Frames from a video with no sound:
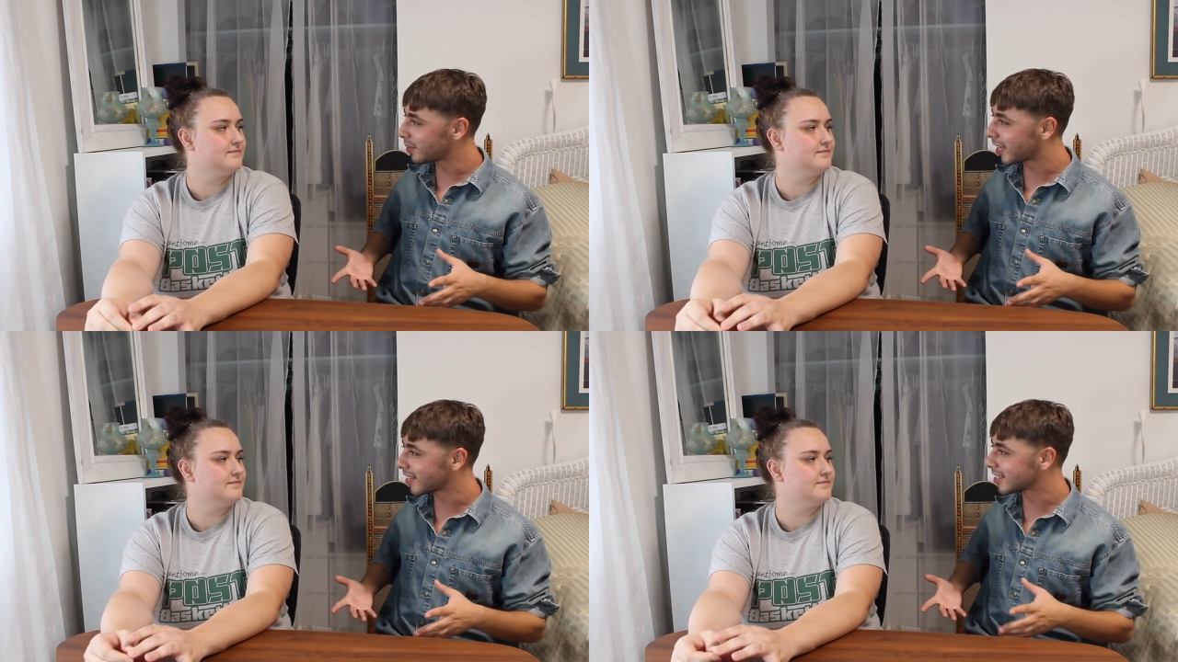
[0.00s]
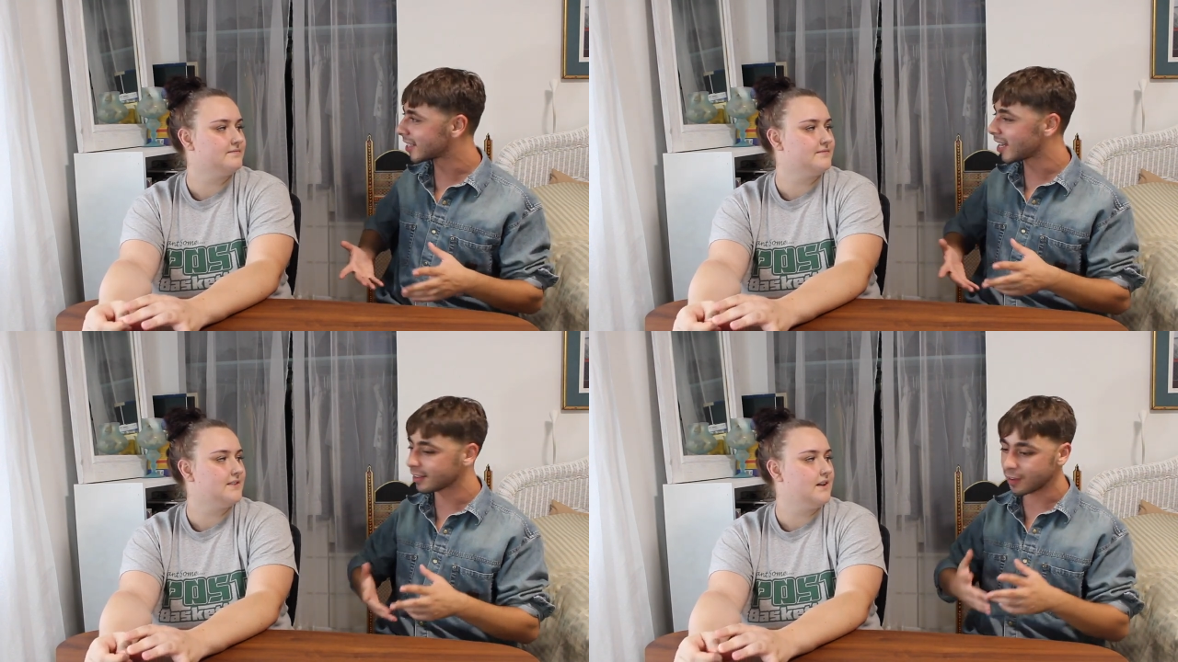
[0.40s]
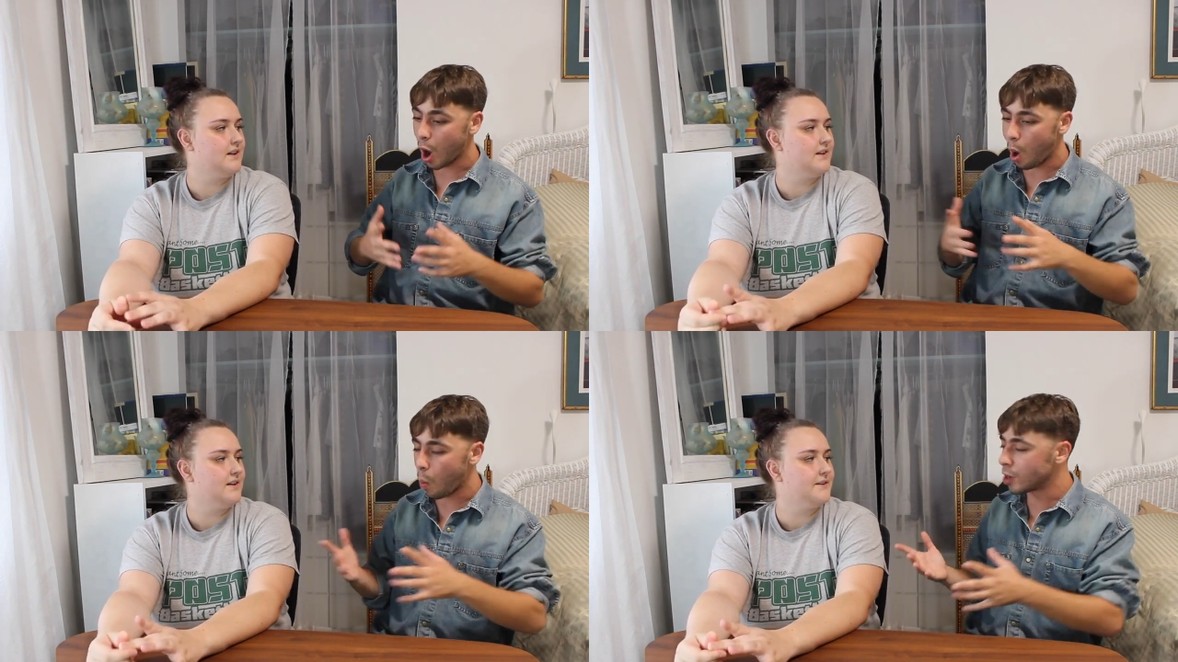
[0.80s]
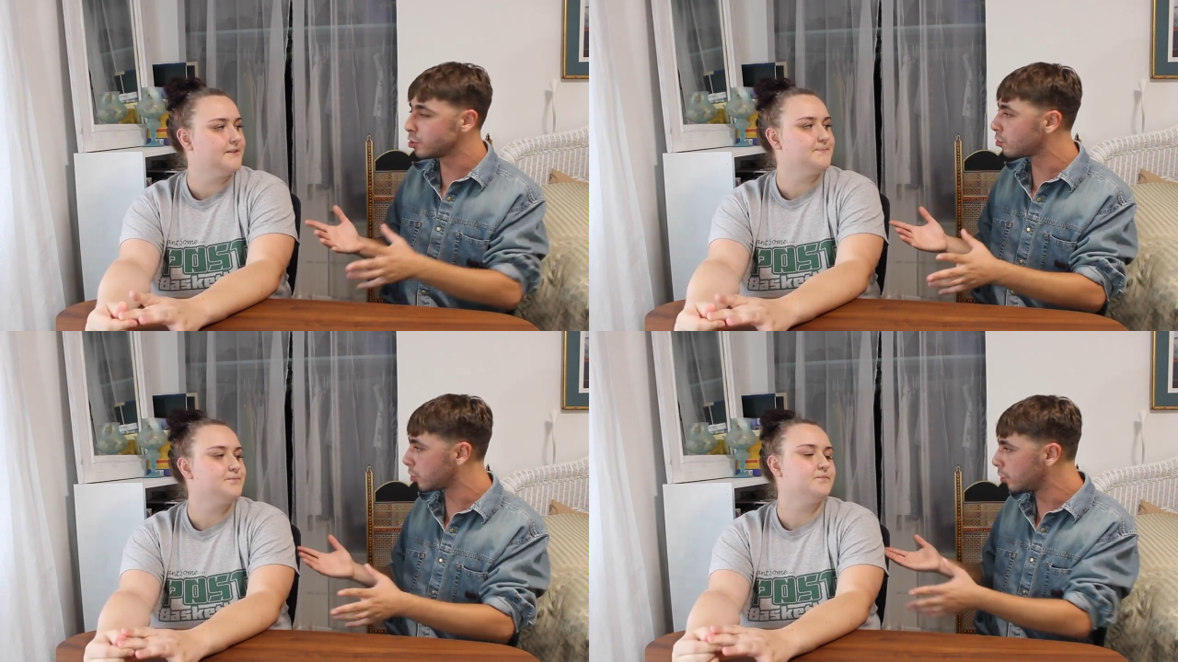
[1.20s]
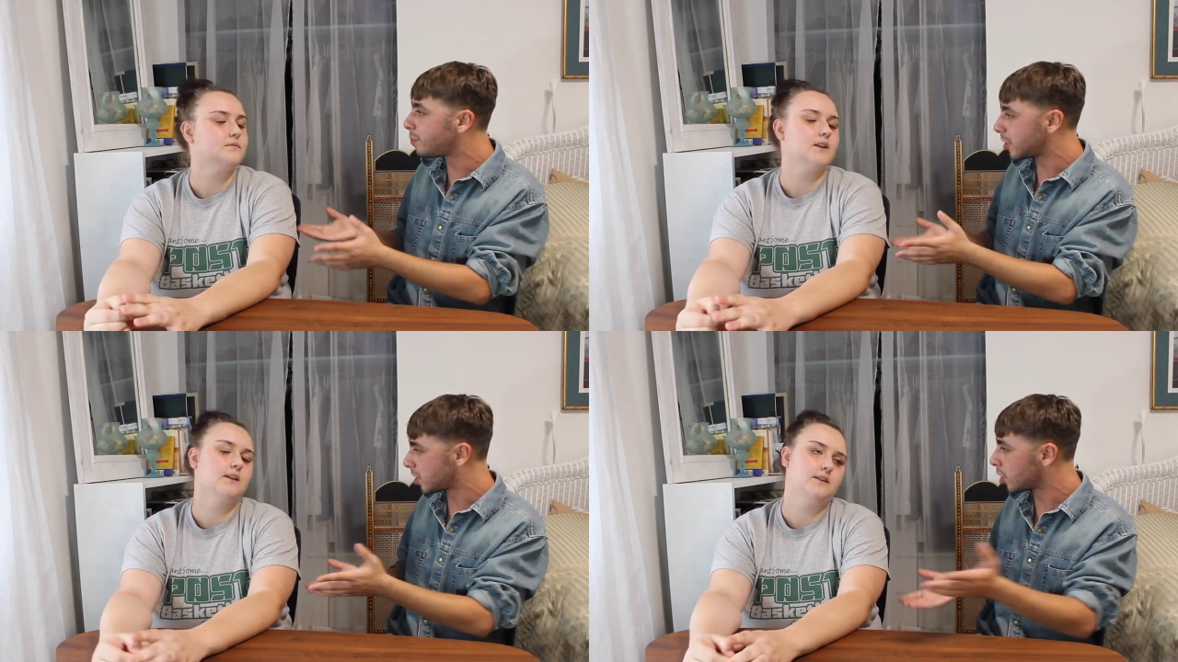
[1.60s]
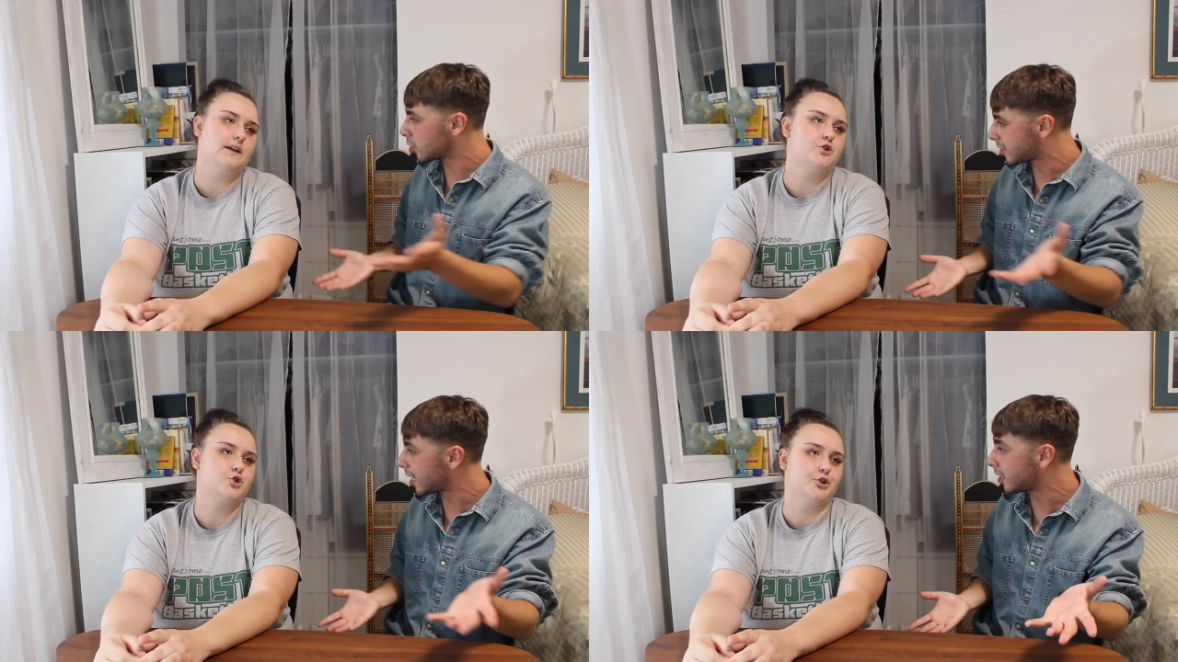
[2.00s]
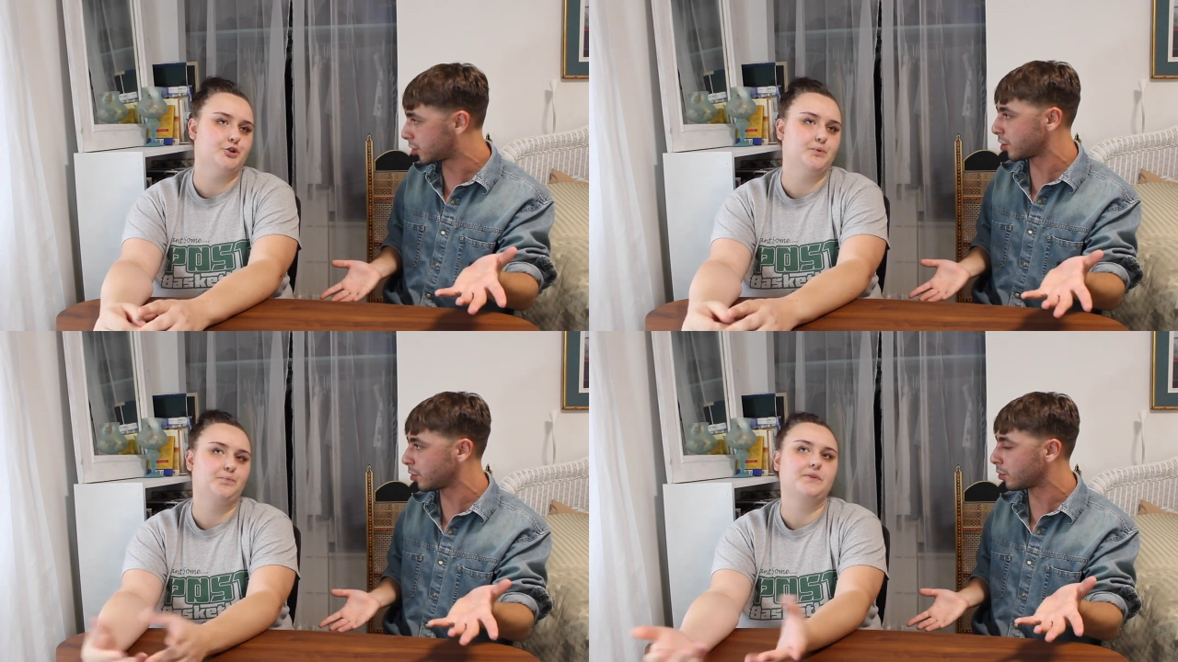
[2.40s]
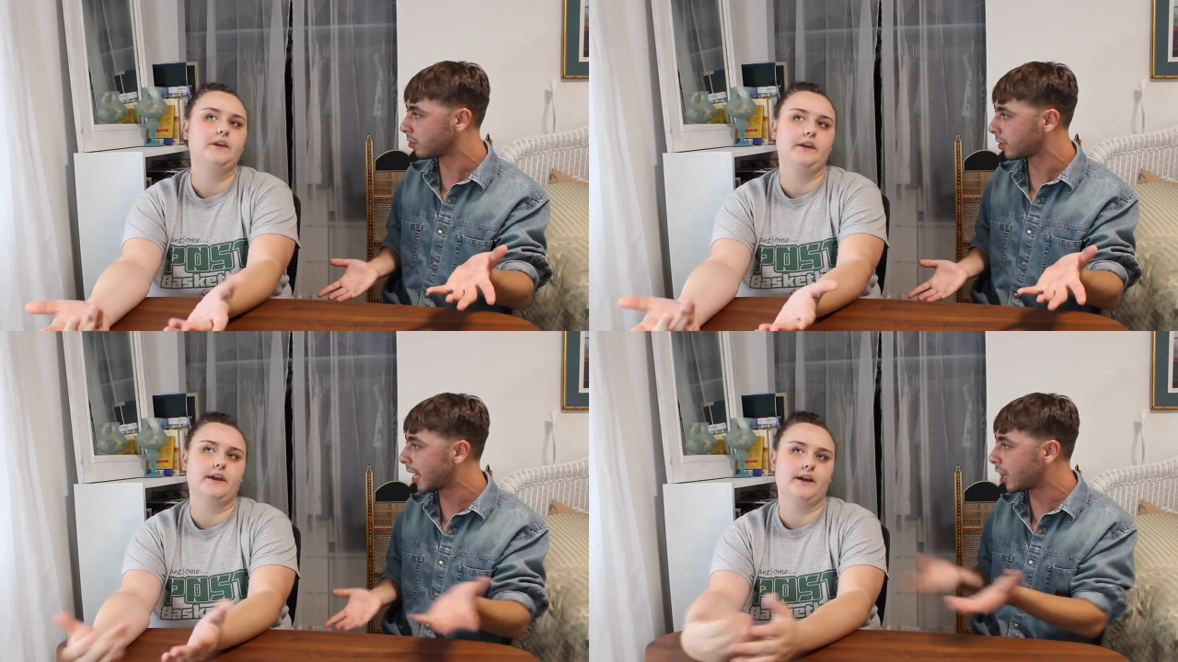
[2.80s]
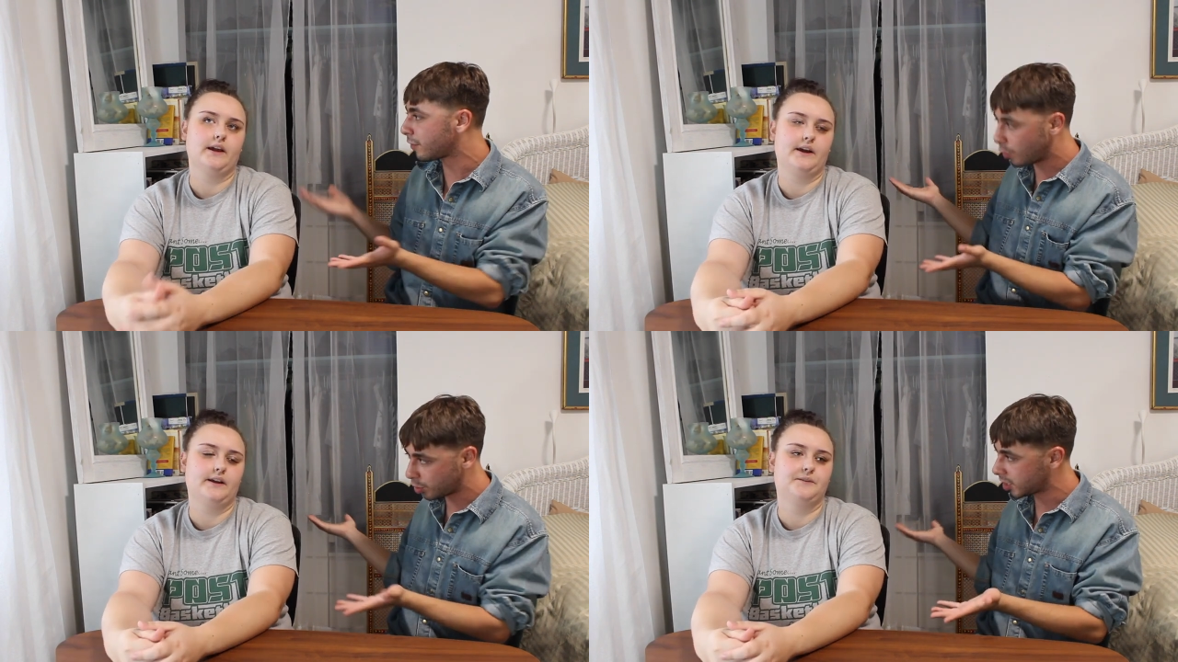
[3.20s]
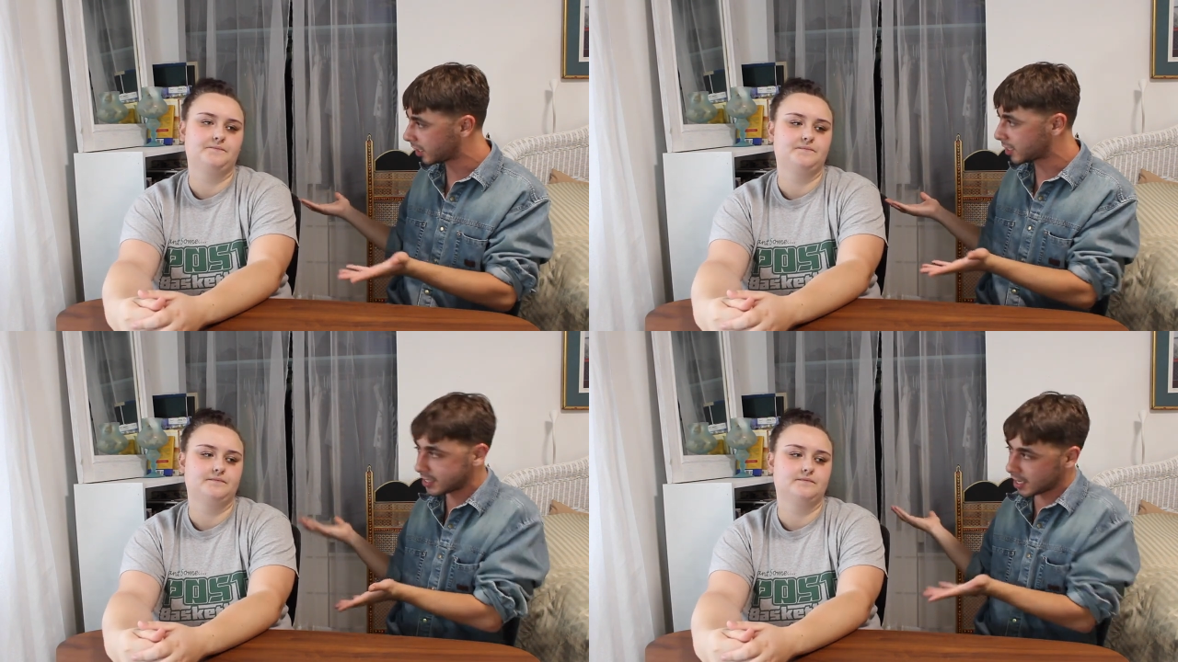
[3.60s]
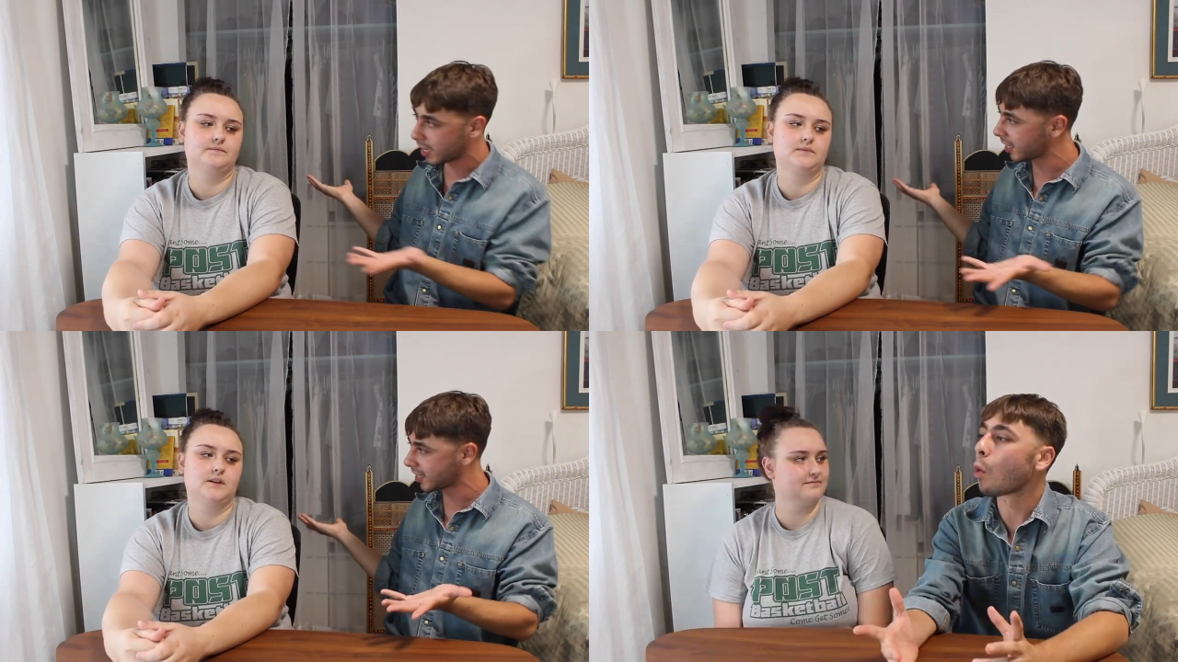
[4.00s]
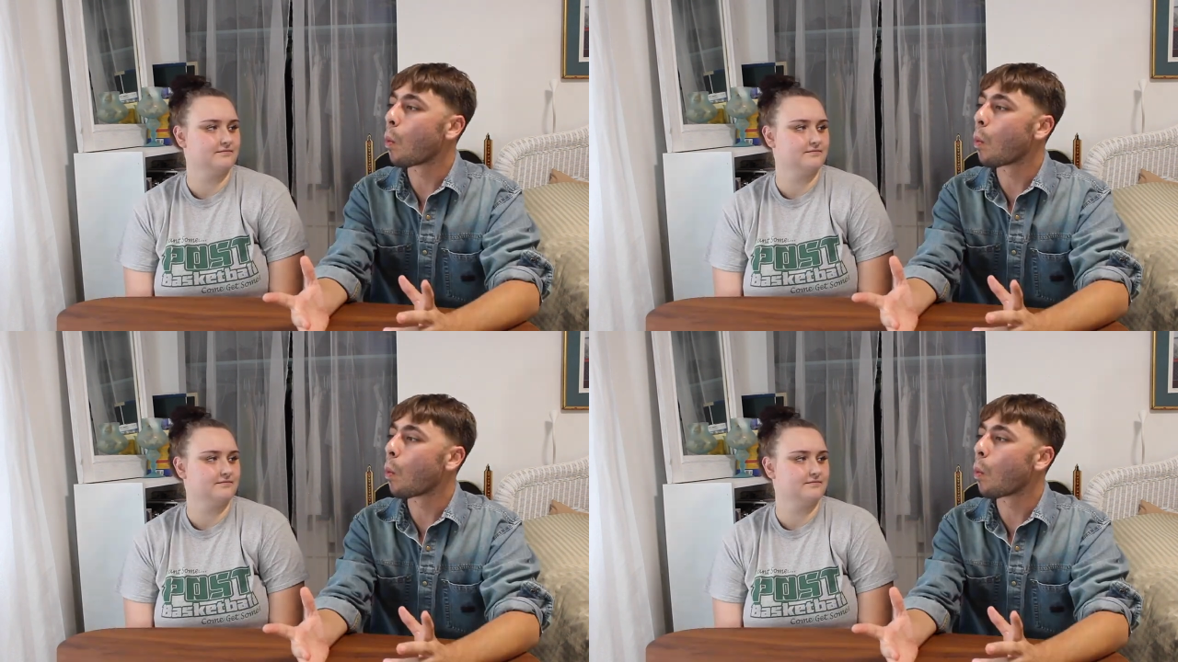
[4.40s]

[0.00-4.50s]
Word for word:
Speaker 1: Because a lot of when you you've been to other that's states true. too, yeah. California, let's say.